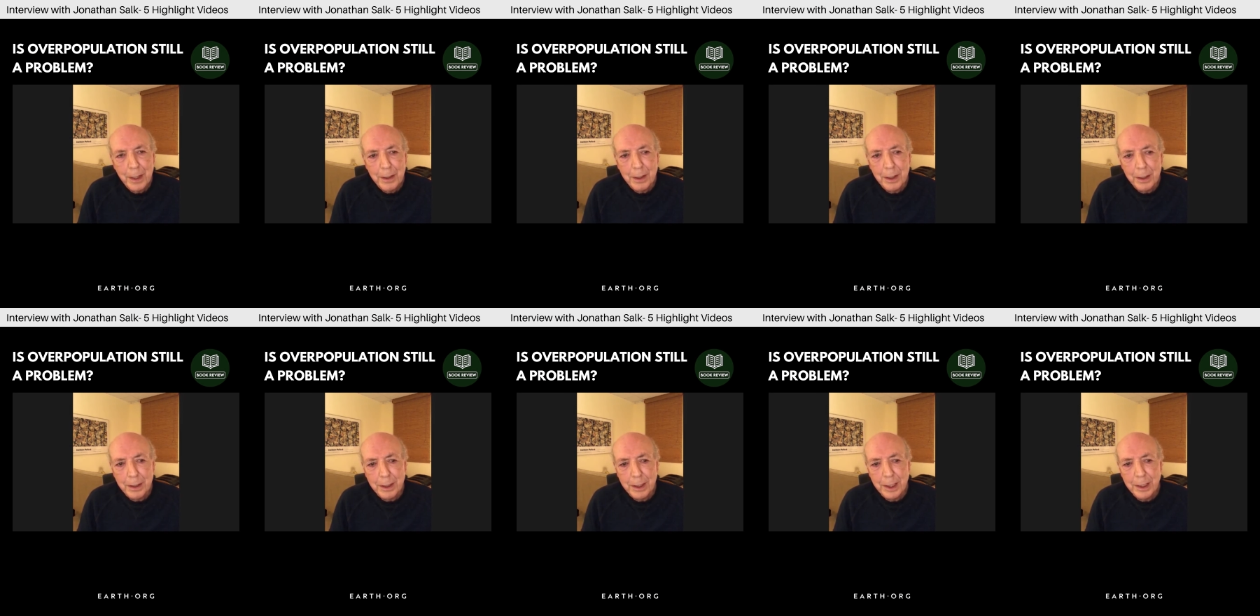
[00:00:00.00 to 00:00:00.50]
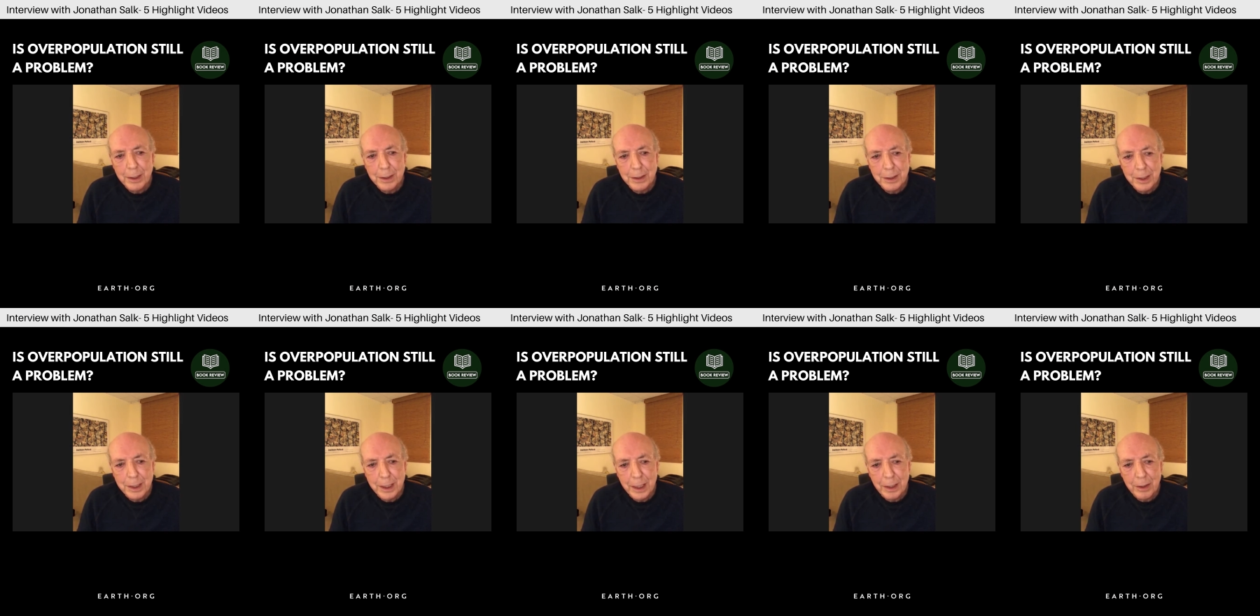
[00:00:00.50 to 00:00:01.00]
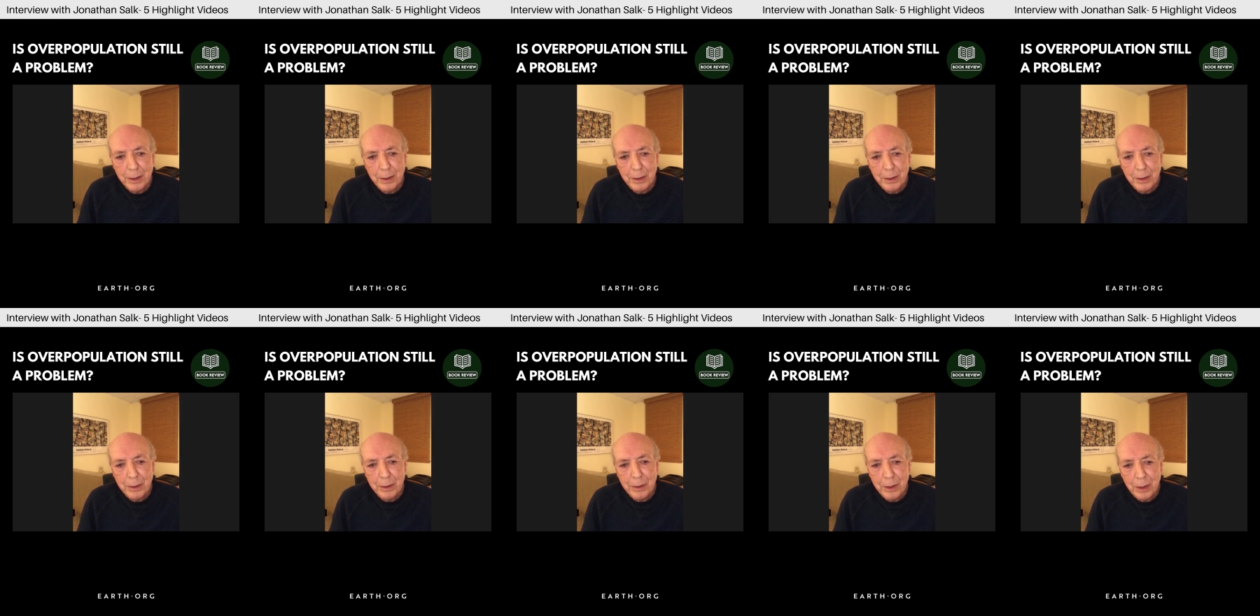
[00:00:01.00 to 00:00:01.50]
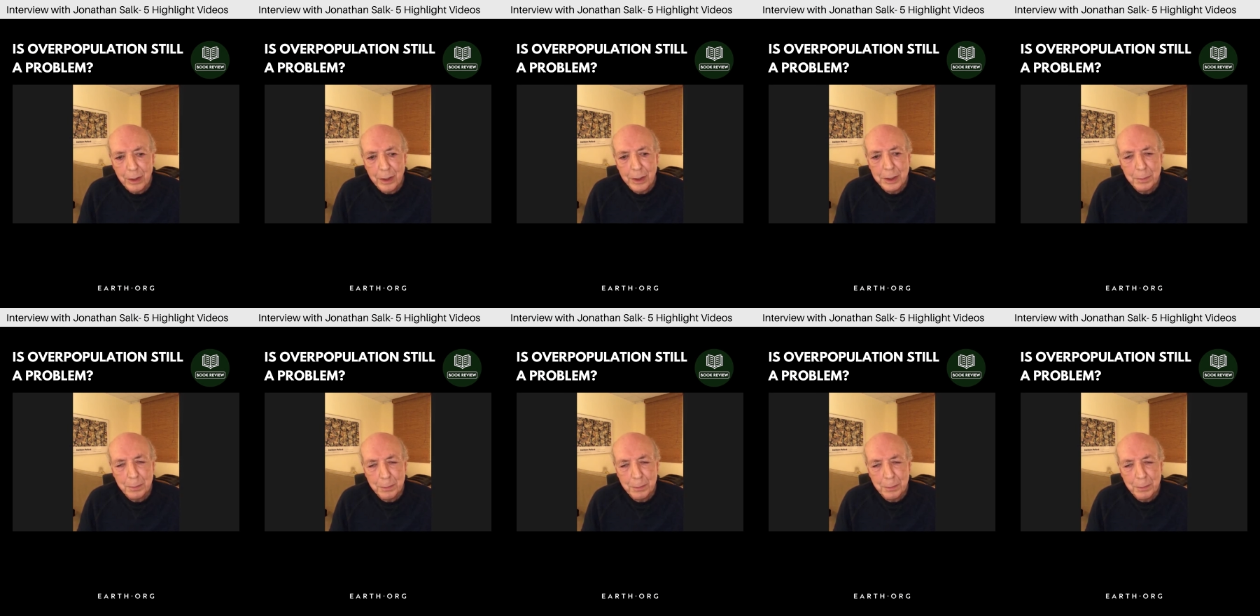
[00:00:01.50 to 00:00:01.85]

the things that cause